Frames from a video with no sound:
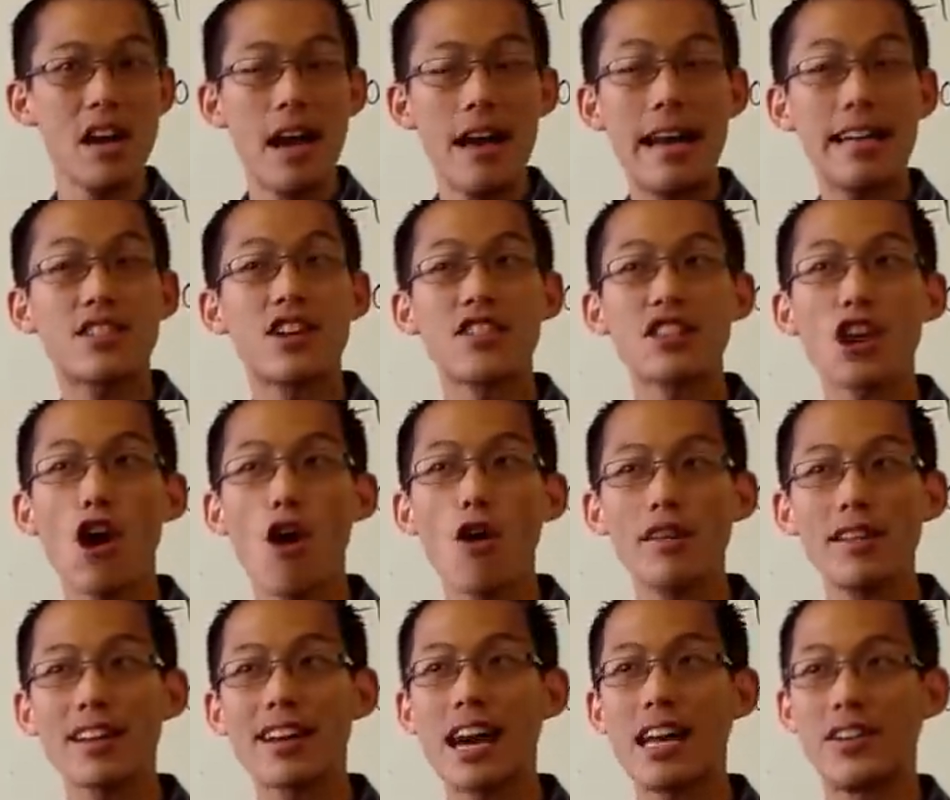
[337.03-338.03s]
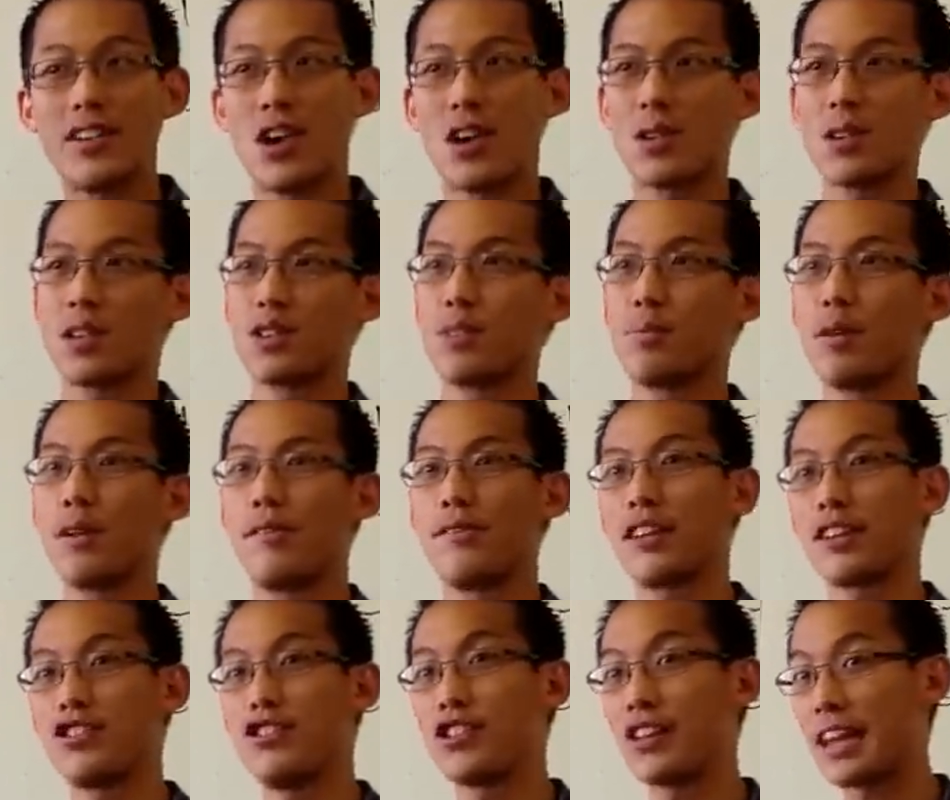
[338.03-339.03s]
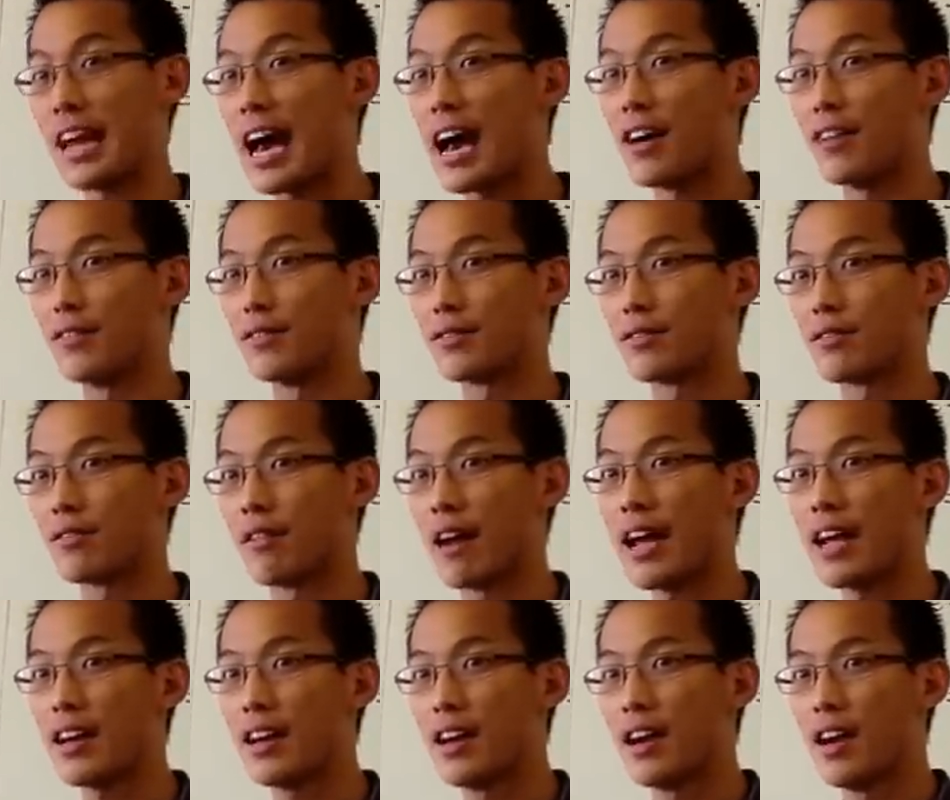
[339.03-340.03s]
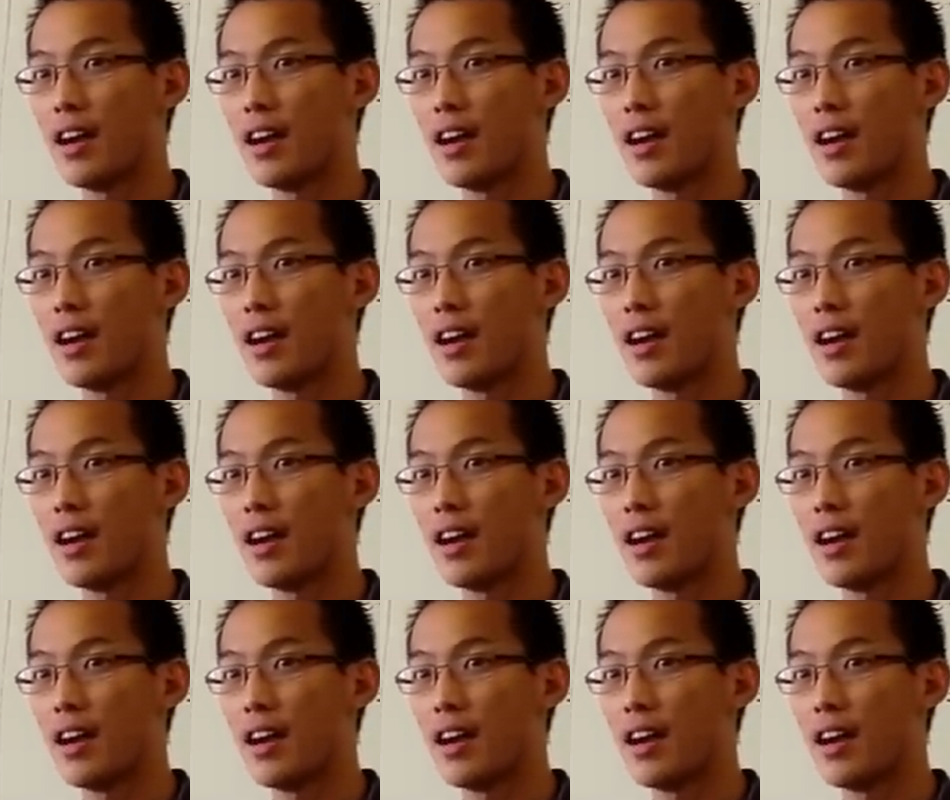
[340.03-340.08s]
that's not the only kind of horizontal point of inflection you can have, right?